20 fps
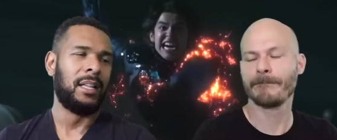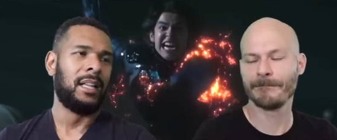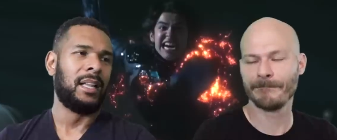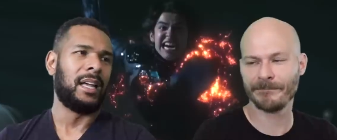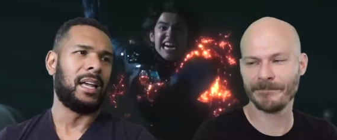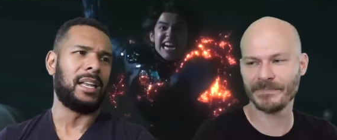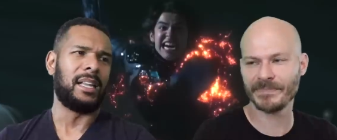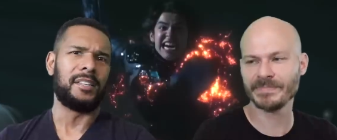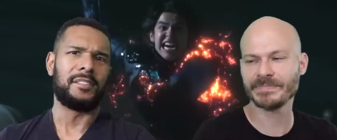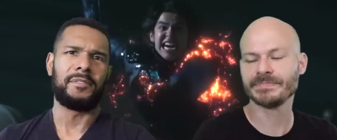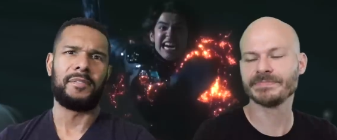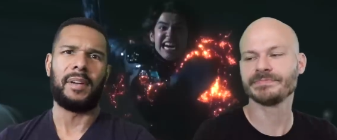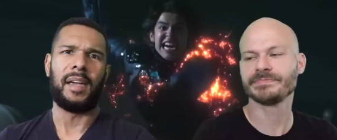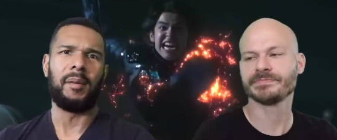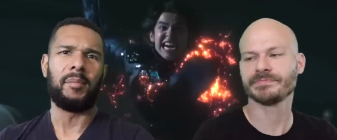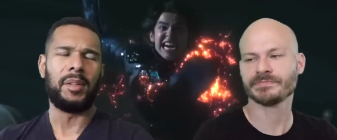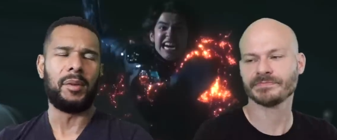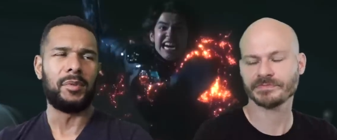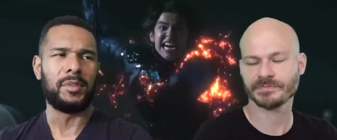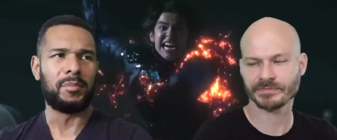Speaker 1: mm-hmm. and his
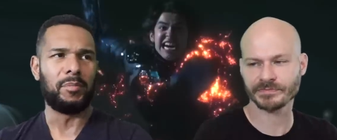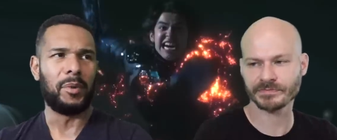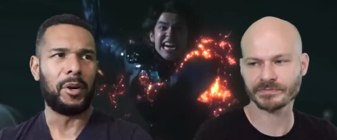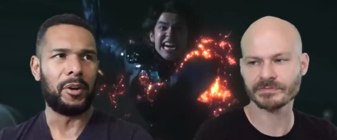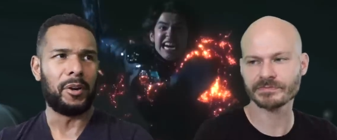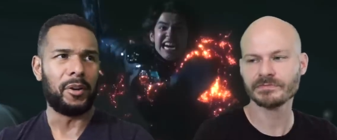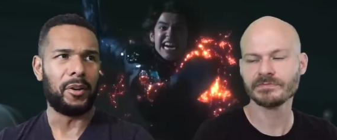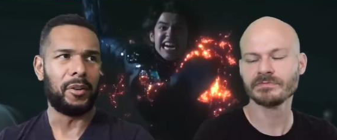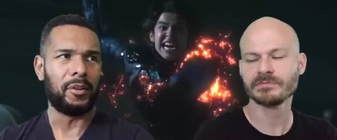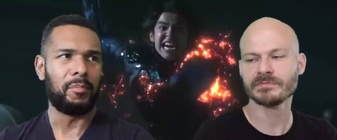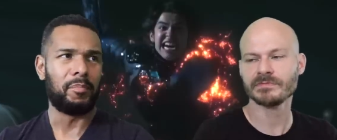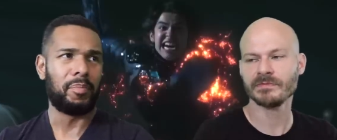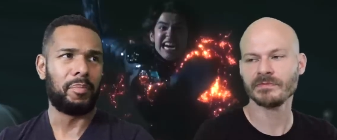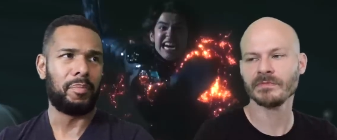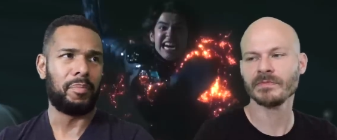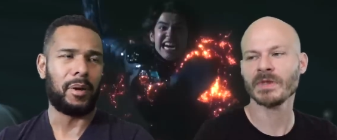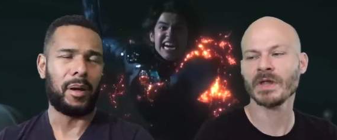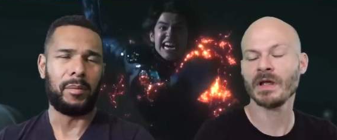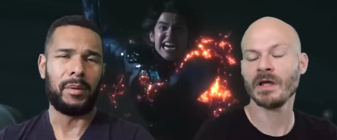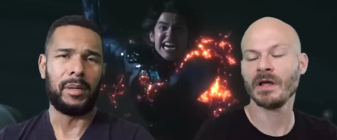family was murdered,
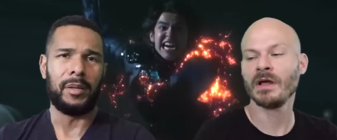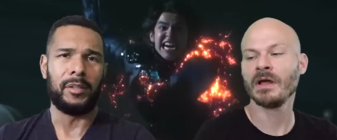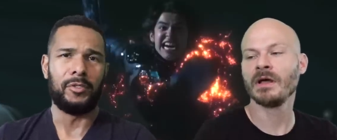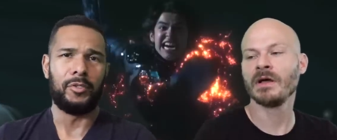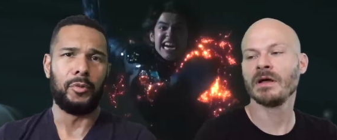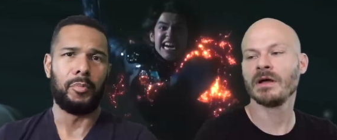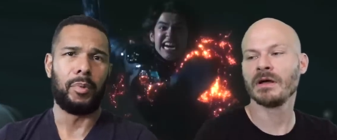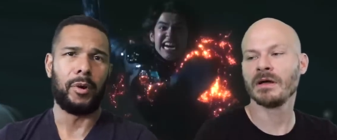probably in due